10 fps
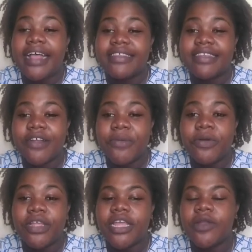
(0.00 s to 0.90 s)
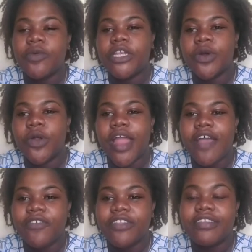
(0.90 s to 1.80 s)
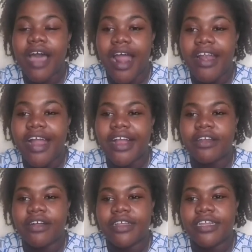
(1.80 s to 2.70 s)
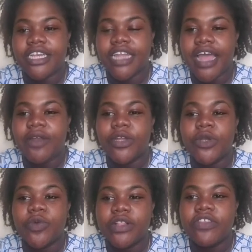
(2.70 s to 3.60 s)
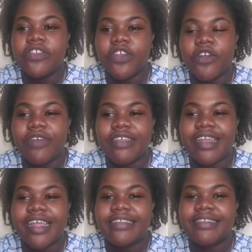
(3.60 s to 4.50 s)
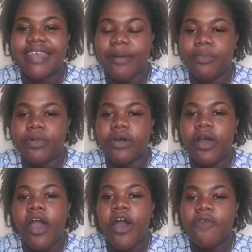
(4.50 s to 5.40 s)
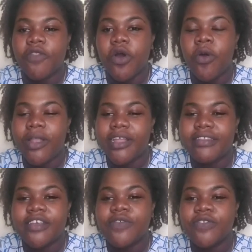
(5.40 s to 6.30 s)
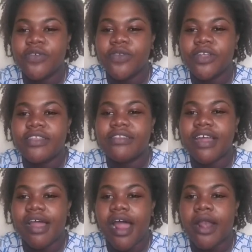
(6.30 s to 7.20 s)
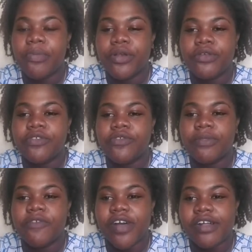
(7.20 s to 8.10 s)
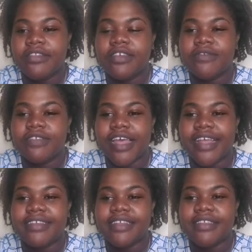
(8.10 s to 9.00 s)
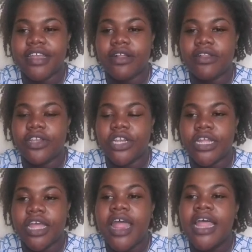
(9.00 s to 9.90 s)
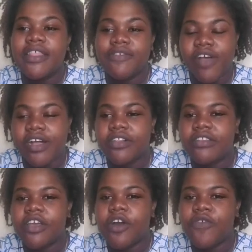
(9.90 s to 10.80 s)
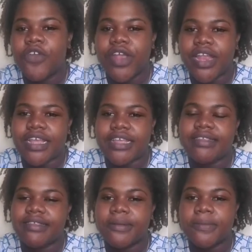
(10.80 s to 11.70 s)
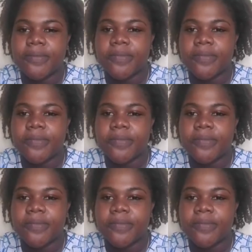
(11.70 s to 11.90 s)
A ceremony in which our efforts are acknowledged and which will serve as an example of the quality of students that are produced from the Faculty of Science and Technology, the Faculty of Greatness.